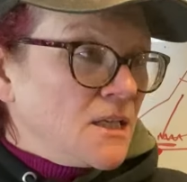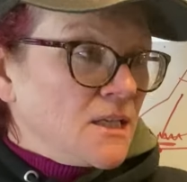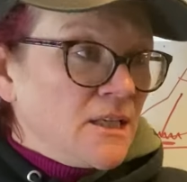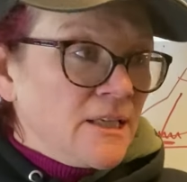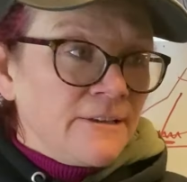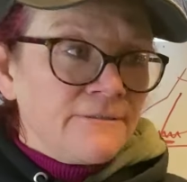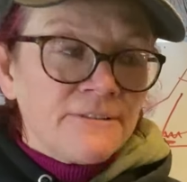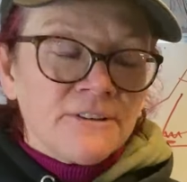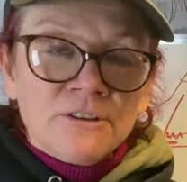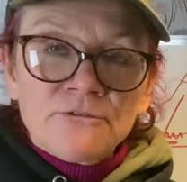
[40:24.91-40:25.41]

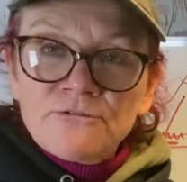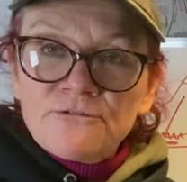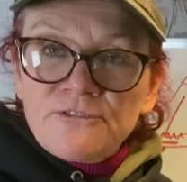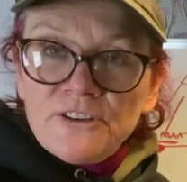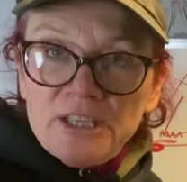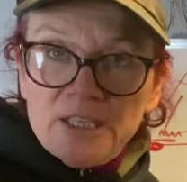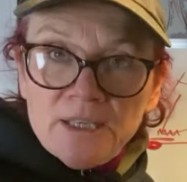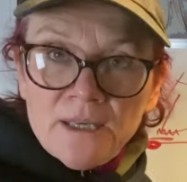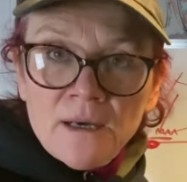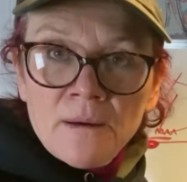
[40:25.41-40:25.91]
leaving
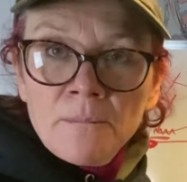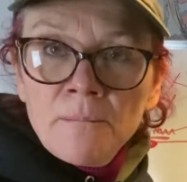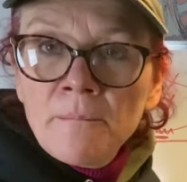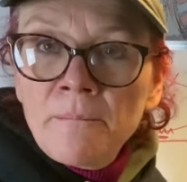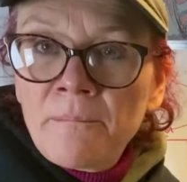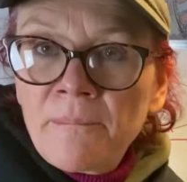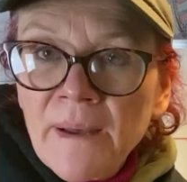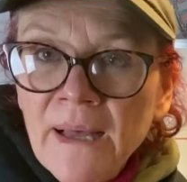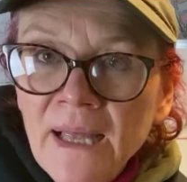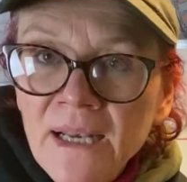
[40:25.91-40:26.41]
feet
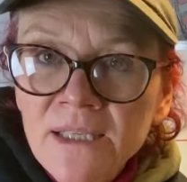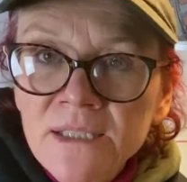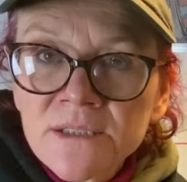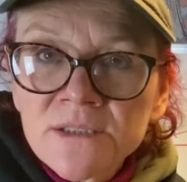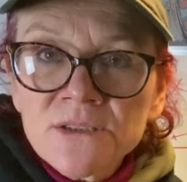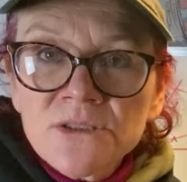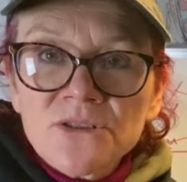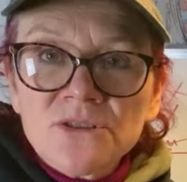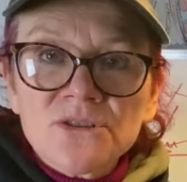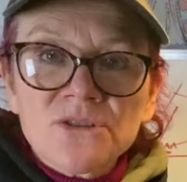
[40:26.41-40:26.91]

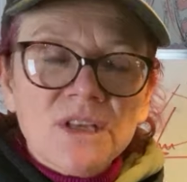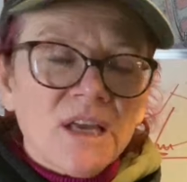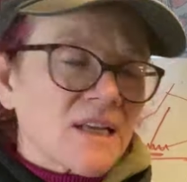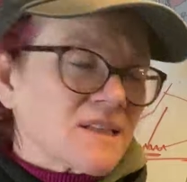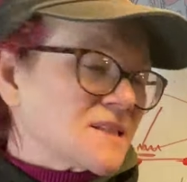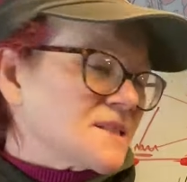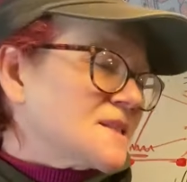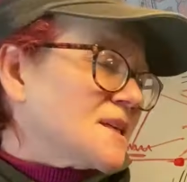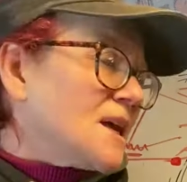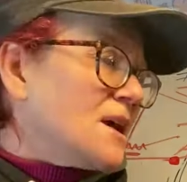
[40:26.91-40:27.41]
unbalanced,
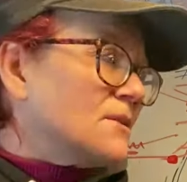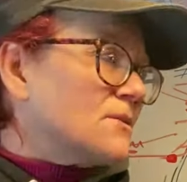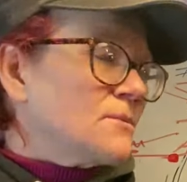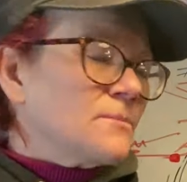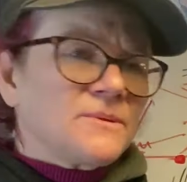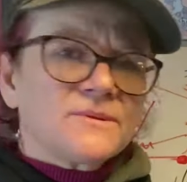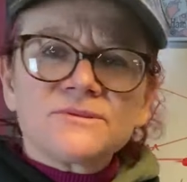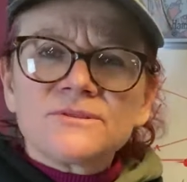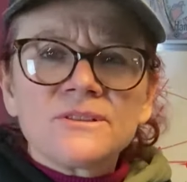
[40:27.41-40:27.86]
that's terrible.